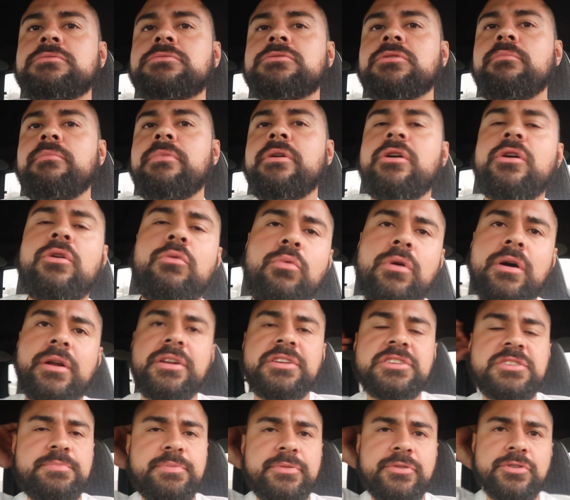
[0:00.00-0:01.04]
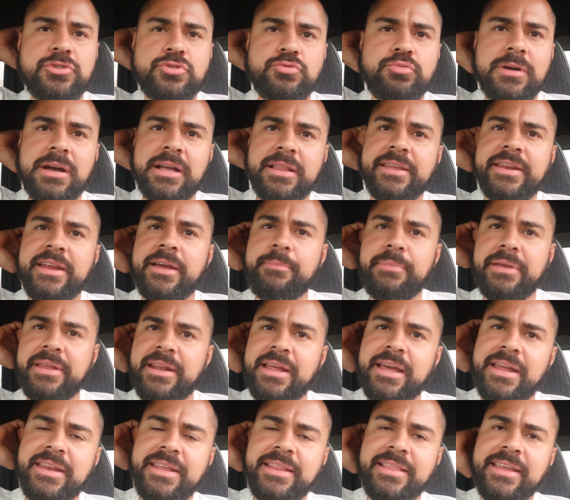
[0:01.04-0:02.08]
So marijuana and spirituality, I mean,
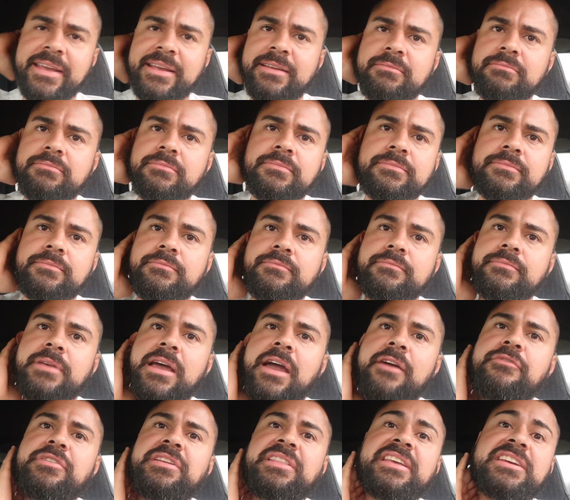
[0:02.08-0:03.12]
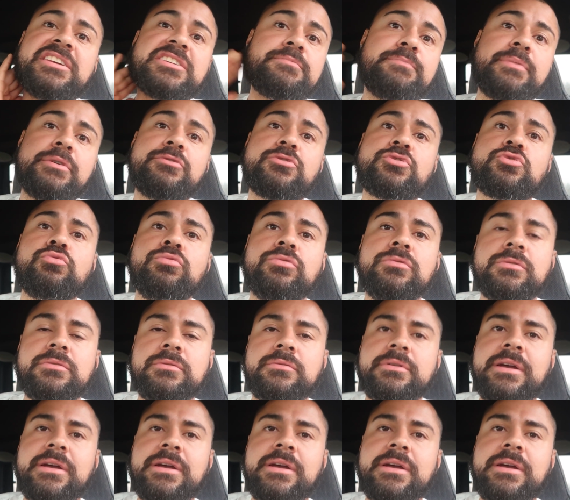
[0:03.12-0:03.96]
everything spiritual.